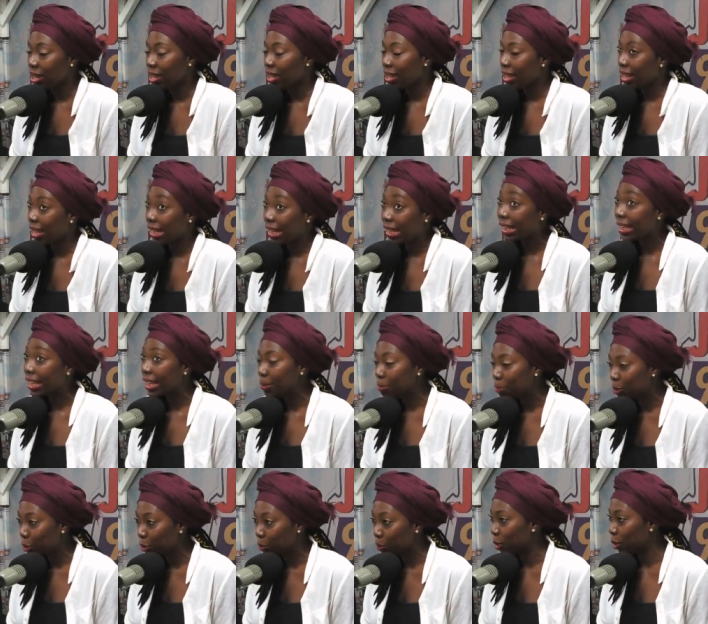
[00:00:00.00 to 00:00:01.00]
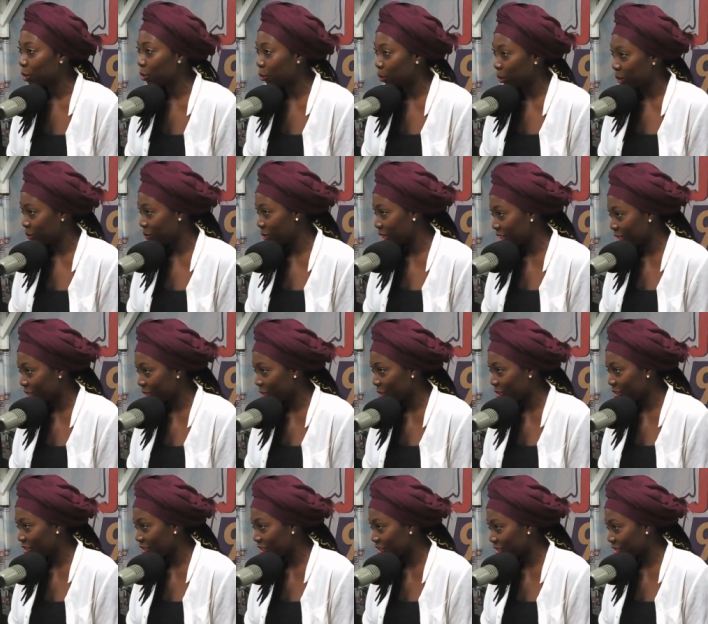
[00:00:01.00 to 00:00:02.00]
and claim to be doing
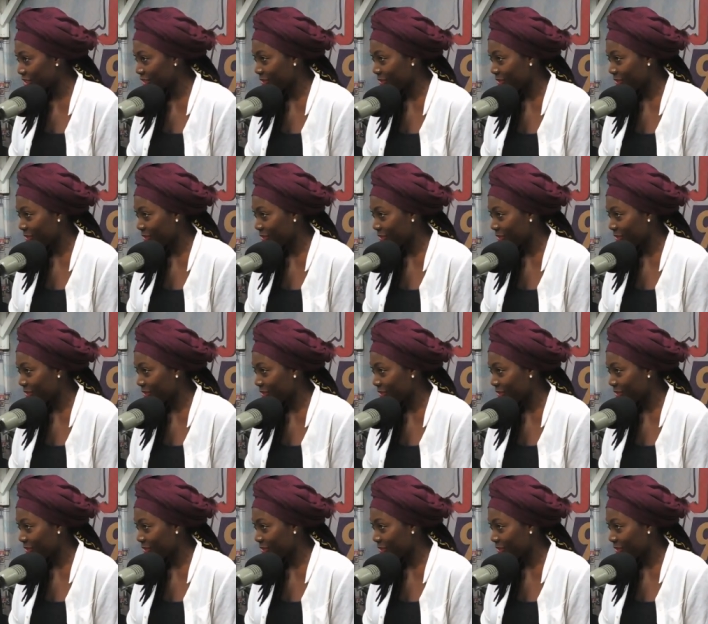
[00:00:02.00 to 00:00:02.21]
research, mm-hmm.